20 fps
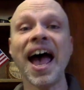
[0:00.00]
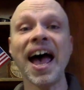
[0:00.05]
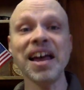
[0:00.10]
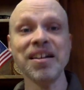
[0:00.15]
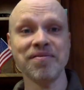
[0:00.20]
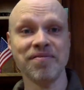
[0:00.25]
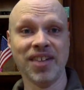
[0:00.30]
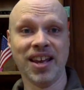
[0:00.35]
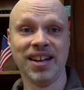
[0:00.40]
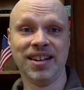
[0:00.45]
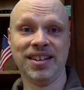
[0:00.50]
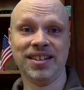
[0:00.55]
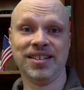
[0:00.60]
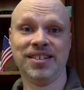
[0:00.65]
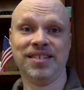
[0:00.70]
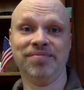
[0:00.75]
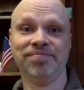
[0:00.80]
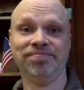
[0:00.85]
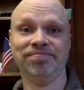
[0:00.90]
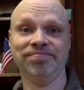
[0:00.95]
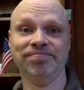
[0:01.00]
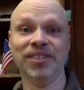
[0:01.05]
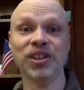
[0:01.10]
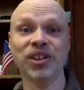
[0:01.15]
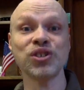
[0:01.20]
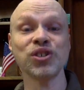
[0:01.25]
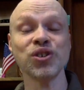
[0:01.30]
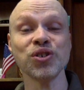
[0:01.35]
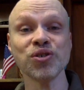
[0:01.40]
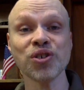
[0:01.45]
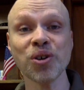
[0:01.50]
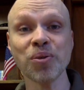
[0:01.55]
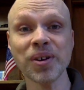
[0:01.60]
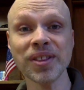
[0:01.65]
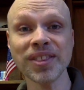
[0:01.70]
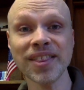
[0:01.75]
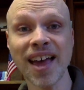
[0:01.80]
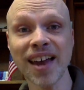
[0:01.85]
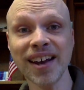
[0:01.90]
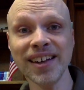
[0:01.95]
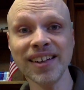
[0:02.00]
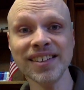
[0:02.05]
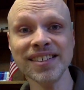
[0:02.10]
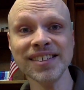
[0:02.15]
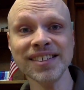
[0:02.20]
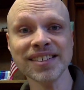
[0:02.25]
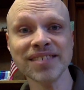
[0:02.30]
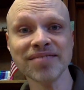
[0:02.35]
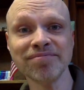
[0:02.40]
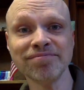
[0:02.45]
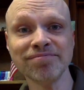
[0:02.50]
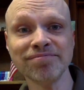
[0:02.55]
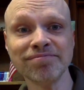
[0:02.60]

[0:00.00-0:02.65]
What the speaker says: Advent. Do you know what that is?